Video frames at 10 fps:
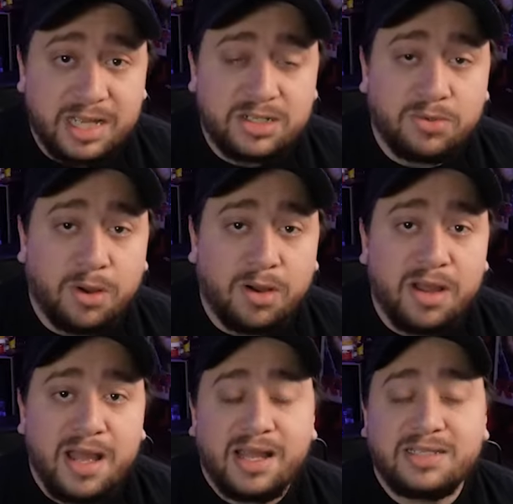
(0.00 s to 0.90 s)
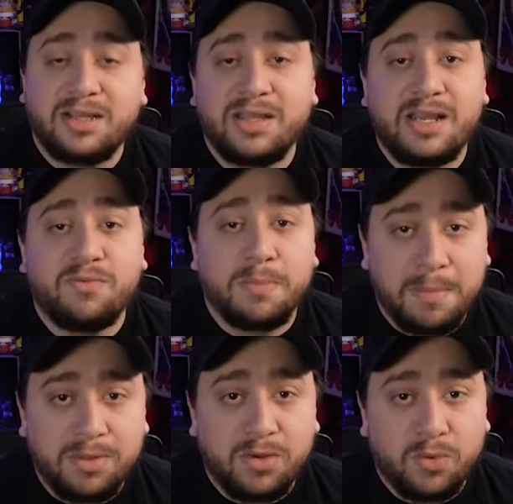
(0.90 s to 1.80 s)
set to all. Till then,
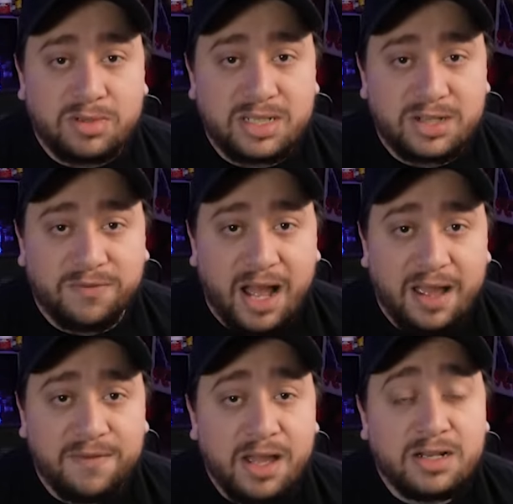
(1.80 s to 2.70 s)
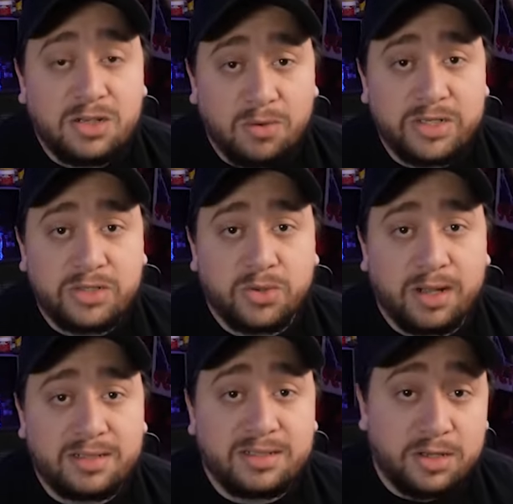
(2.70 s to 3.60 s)
remember the rules to survive. Don't do
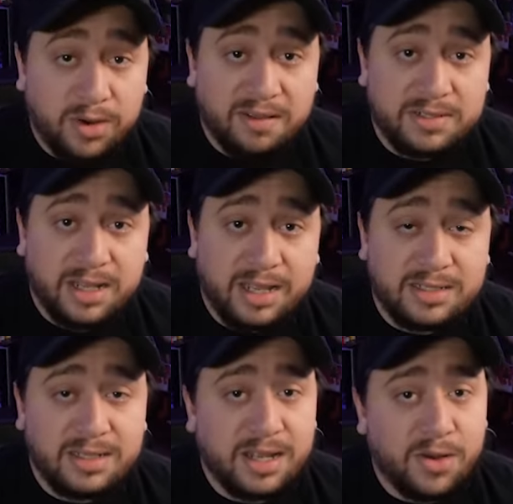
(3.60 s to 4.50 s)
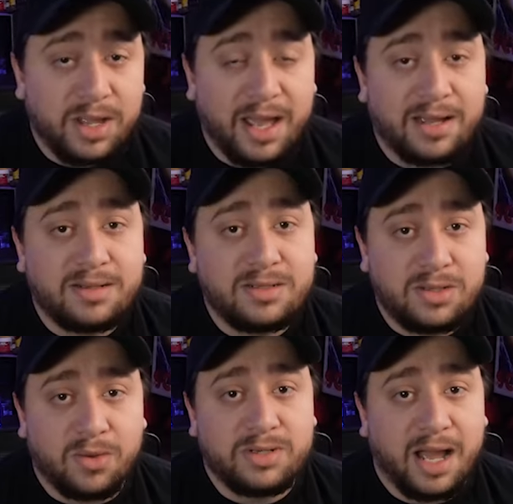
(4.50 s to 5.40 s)
drugs. Don't have sex. No, yeah. Don't